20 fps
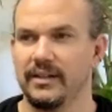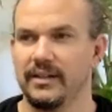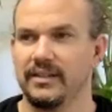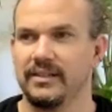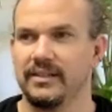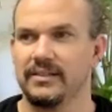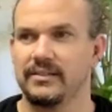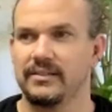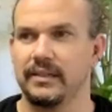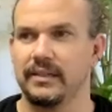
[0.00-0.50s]

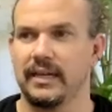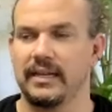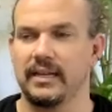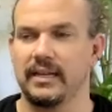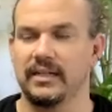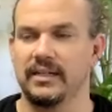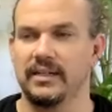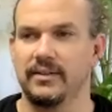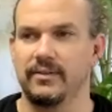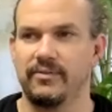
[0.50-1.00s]
It's like
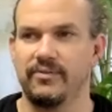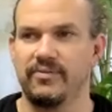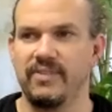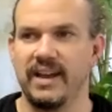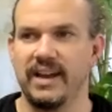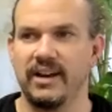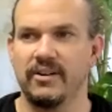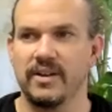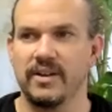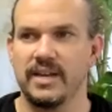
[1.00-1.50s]
a
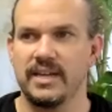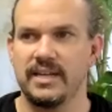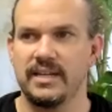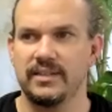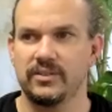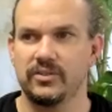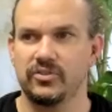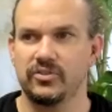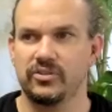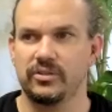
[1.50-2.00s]
very
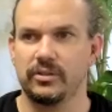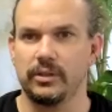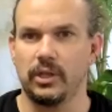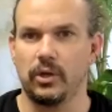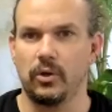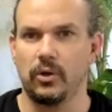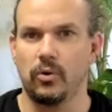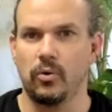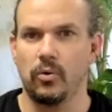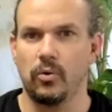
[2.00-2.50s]

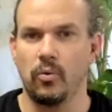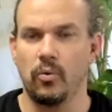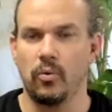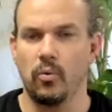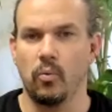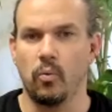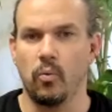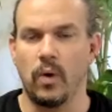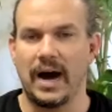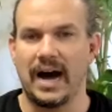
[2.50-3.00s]
slow,
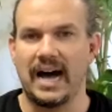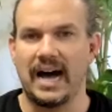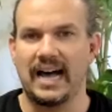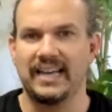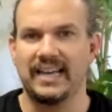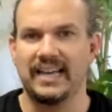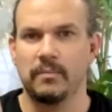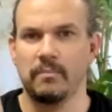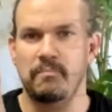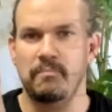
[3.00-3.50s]

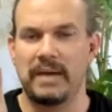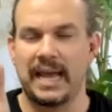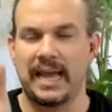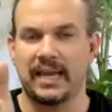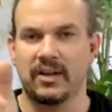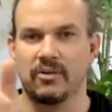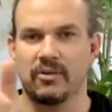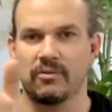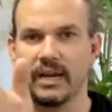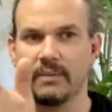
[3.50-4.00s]
wide,
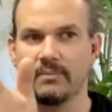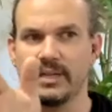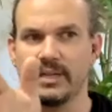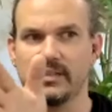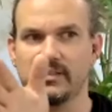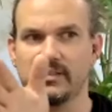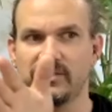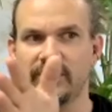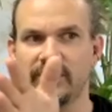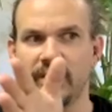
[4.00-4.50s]
panoramic
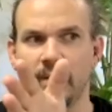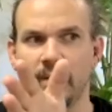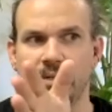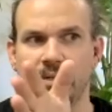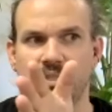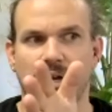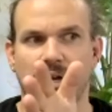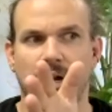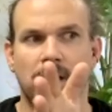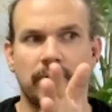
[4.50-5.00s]

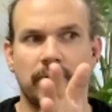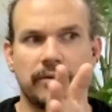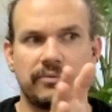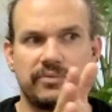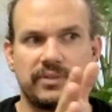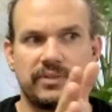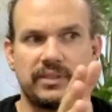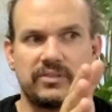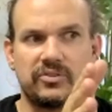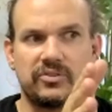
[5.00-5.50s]

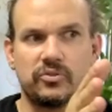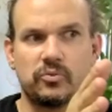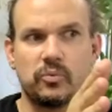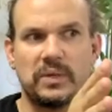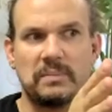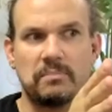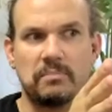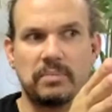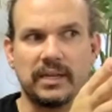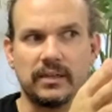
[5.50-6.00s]
cinematography
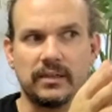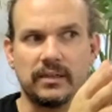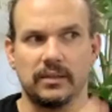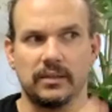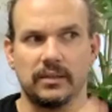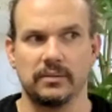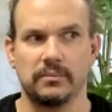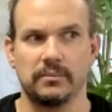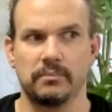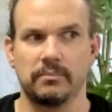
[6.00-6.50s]
sweeping
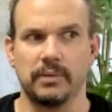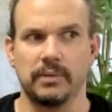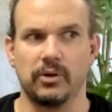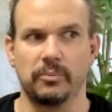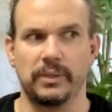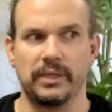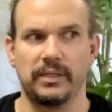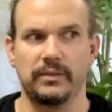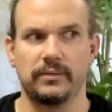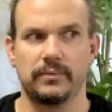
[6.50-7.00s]

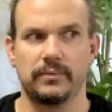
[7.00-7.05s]
moment.